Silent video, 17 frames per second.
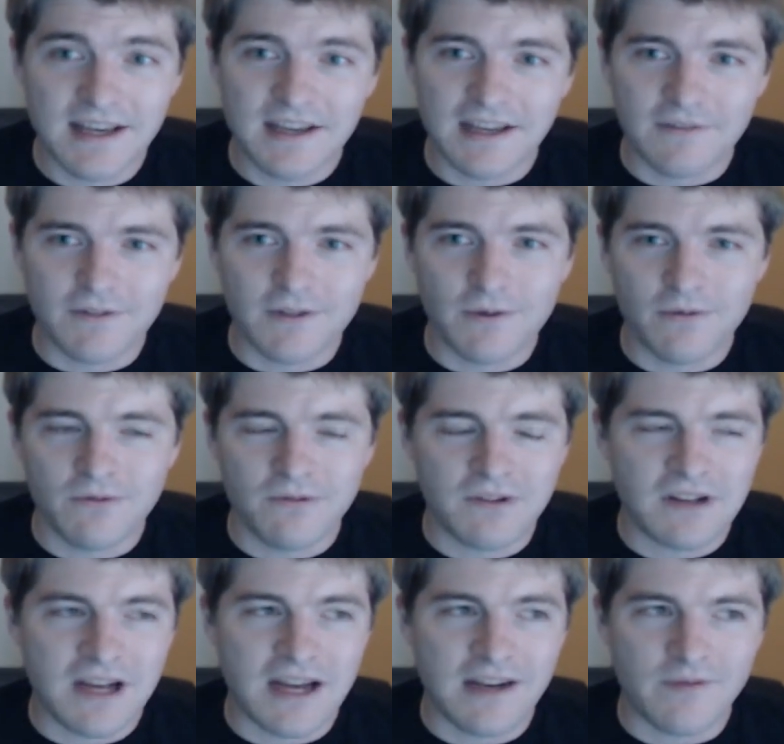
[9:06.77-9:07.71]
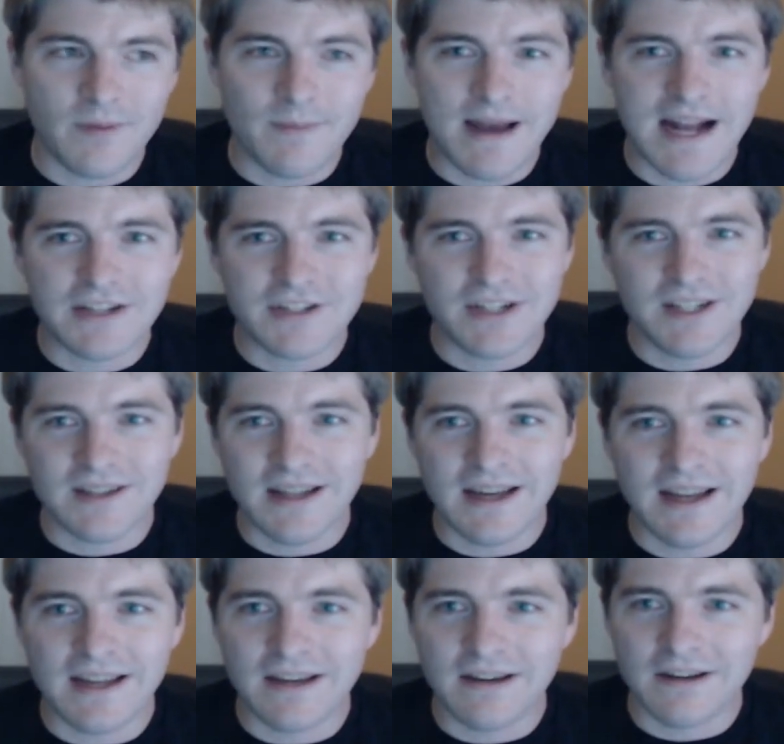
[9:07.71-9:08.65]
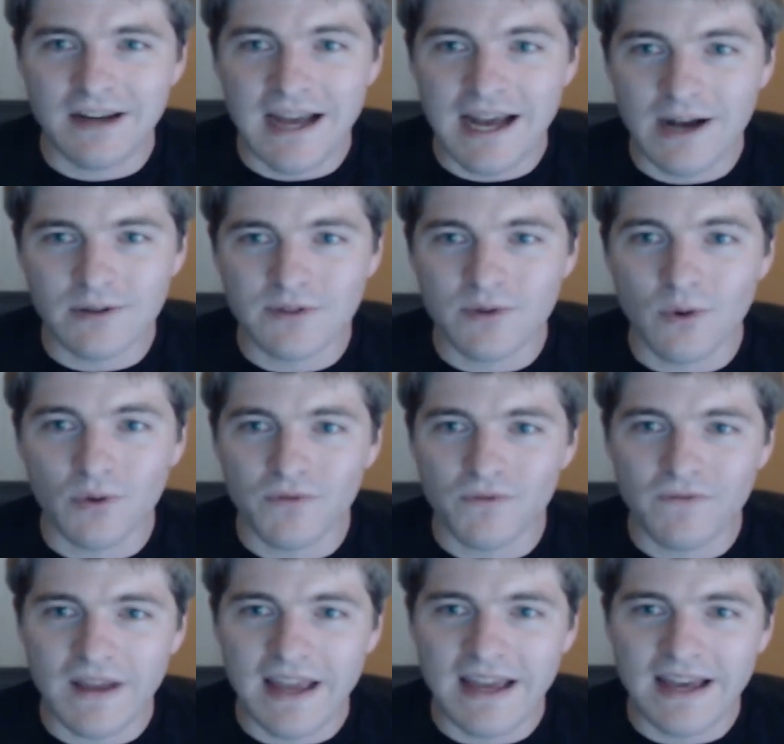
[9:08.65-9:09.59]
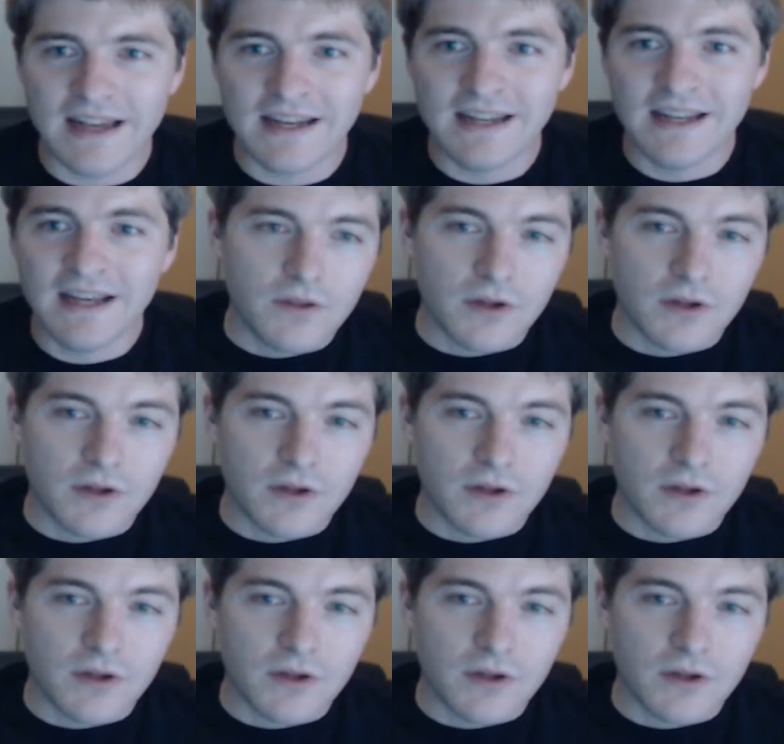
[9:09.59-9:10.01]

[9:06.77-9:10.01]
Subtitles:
If you kind of imagine it like a household fan,